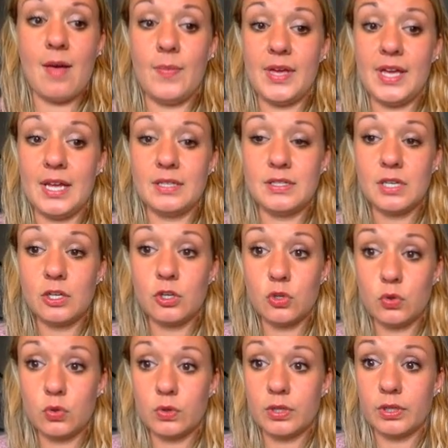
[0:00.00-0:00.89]
It's a
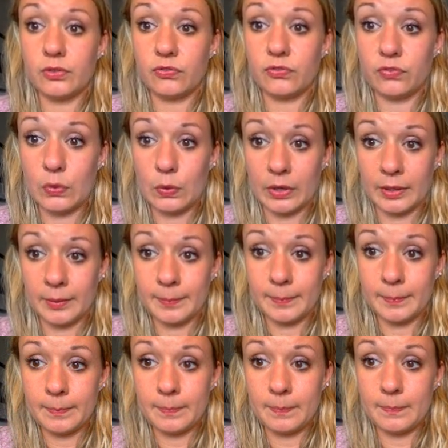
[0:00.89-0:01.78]
Google form.
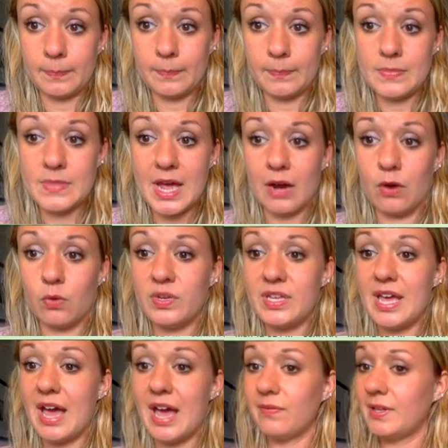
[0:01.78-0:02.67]
Now,
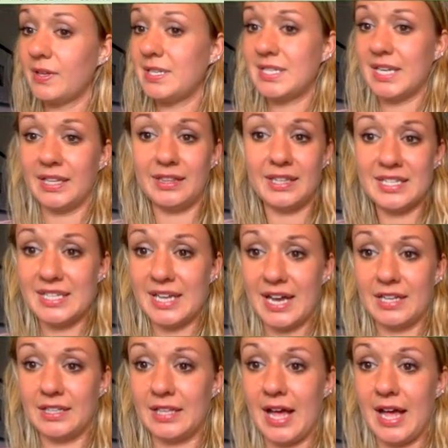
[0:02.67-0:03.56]
we haven't done this
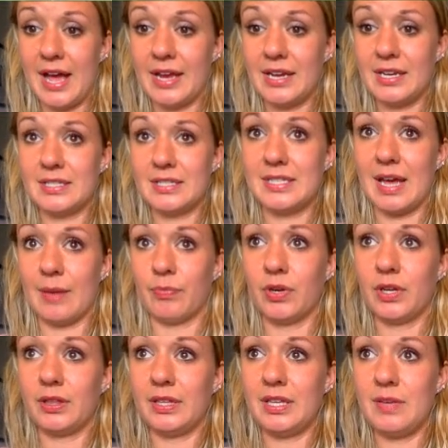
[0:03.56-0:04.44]
online
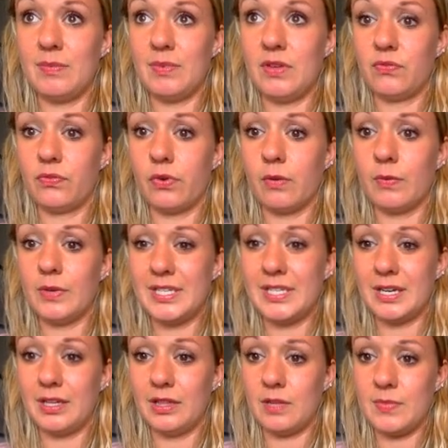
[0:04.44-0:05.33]
separately before. We
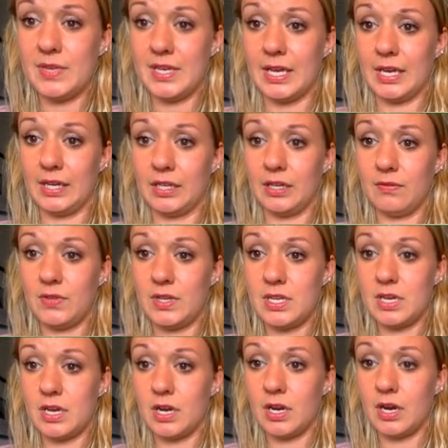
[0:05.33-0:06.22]
did it in the beginning of the
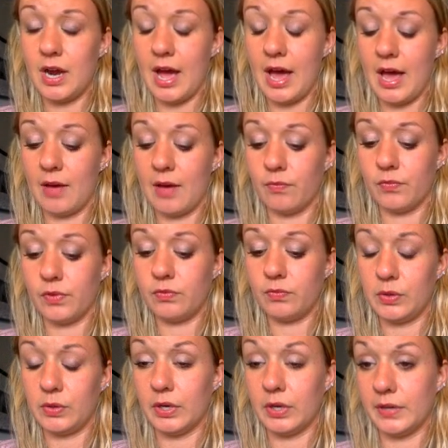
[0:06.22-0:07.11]
year when
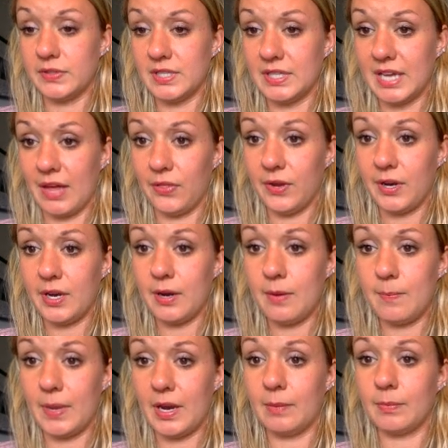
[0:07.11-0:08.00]
all
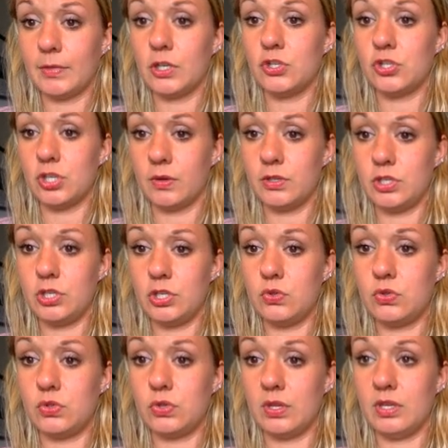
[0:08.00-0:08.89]
together, but I'm going to show it to
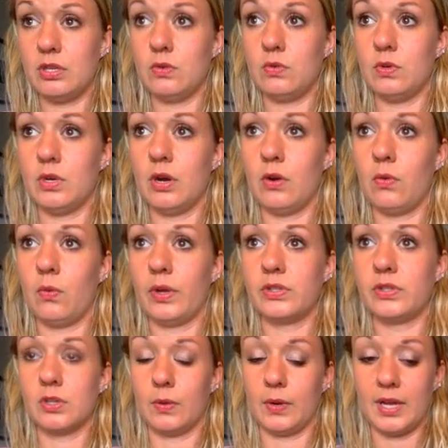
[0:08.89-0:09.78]
you so that you know
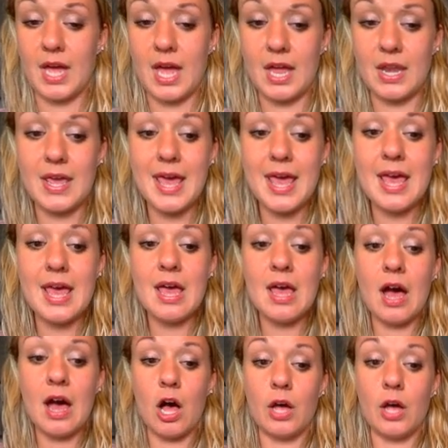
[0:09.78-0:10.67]
what's going on.
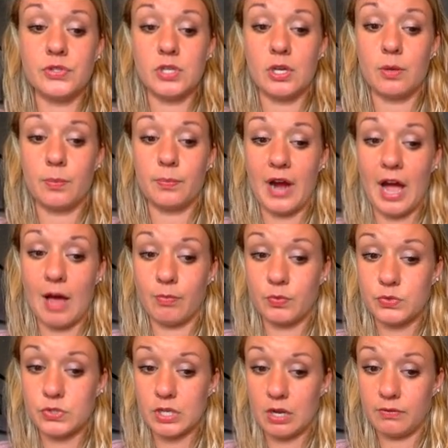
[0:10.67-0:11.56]
Also,
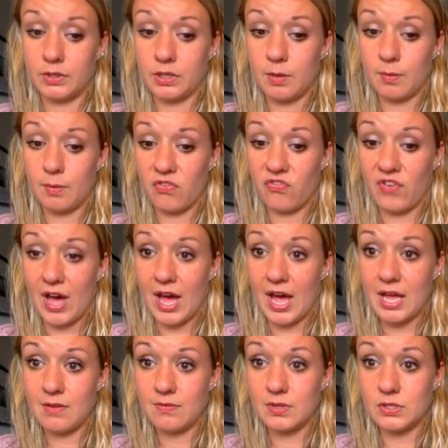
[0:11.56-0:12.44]
problem solving number
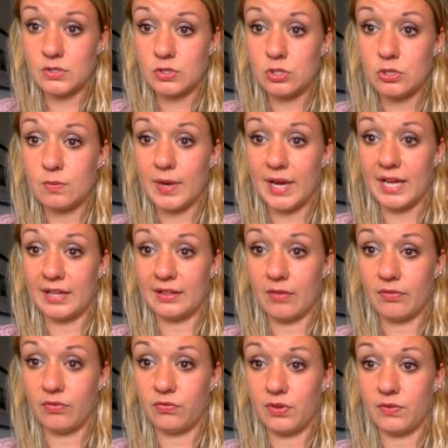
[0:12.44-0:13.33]
5 is due by
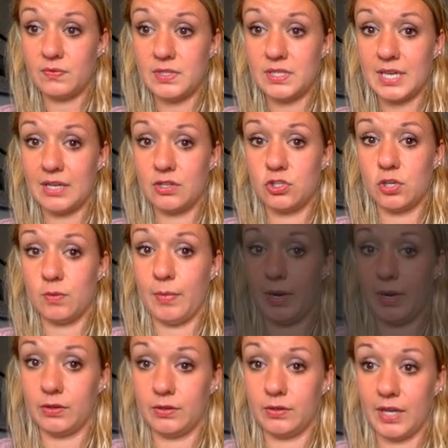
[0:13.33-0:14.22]
11:59
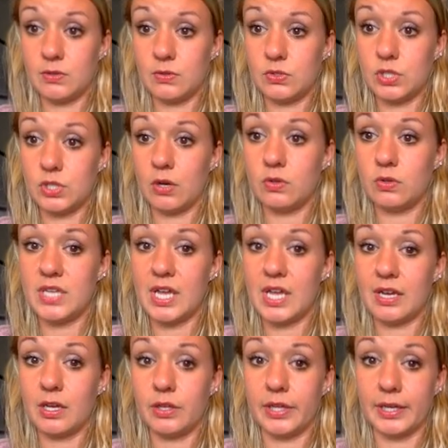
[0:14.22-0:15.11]
tomorrow night, so
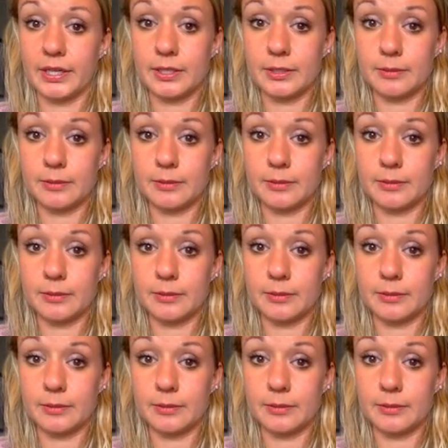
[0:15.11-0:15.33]
take a look.